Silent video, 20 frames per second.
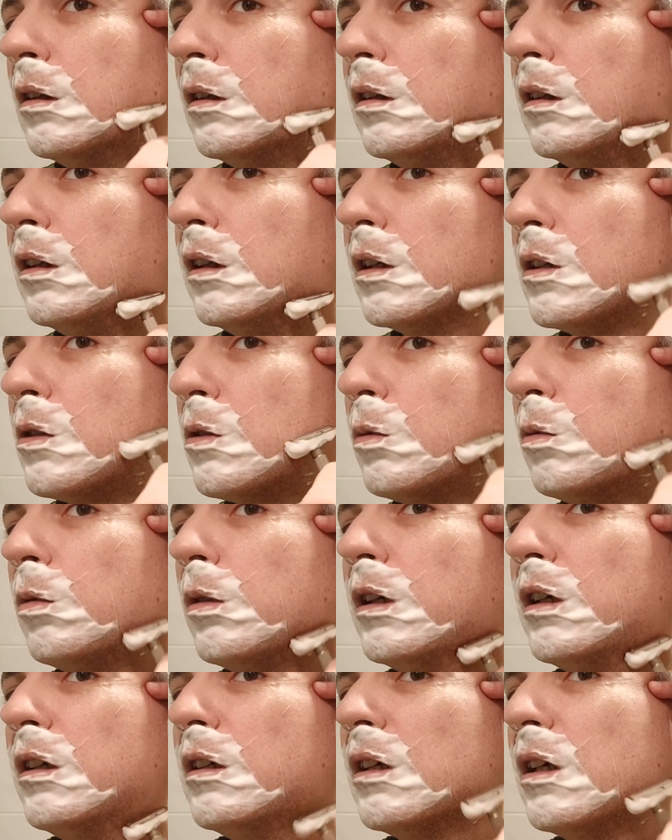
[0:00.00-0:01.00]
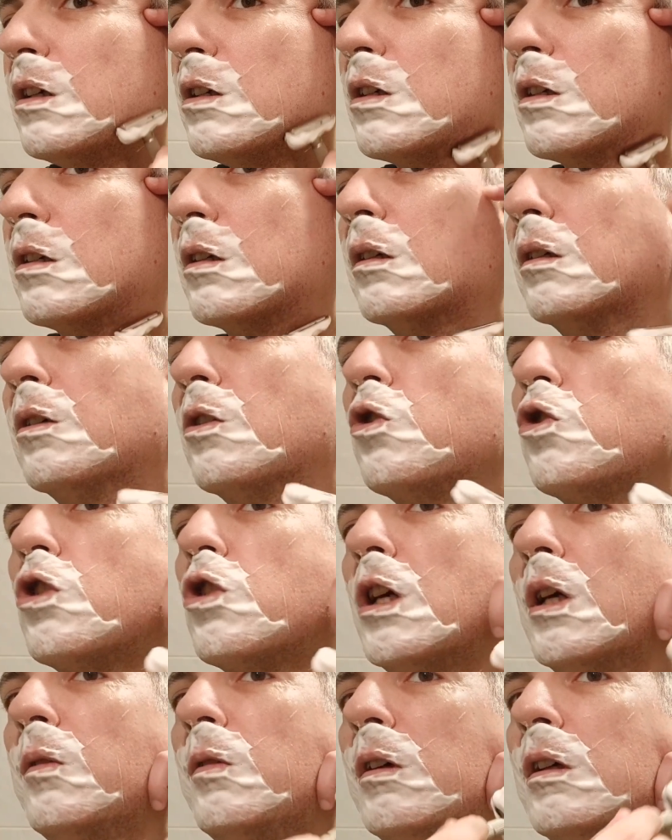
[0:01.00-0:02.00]
It has very nice
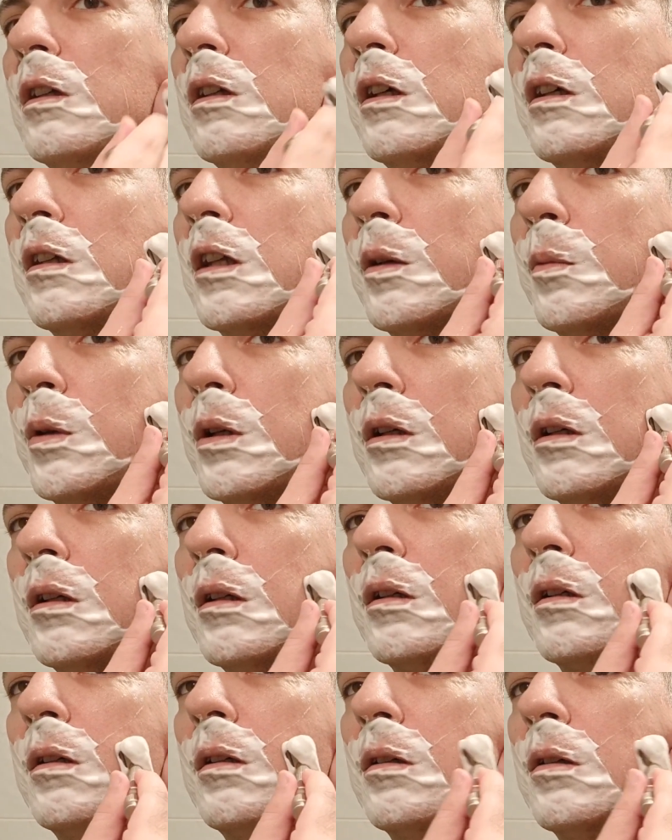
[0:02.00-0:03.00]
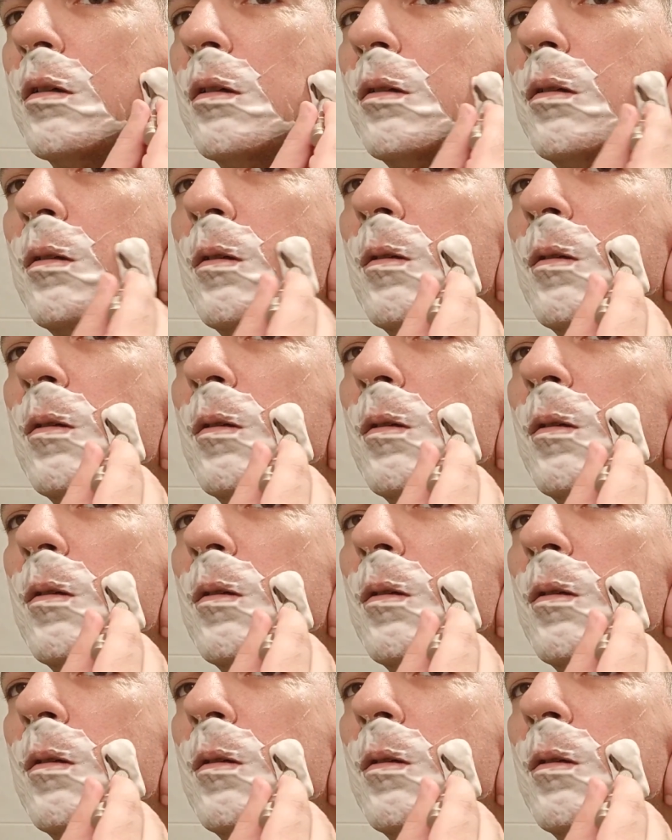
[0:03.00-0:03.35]
shaving dynamic, you know.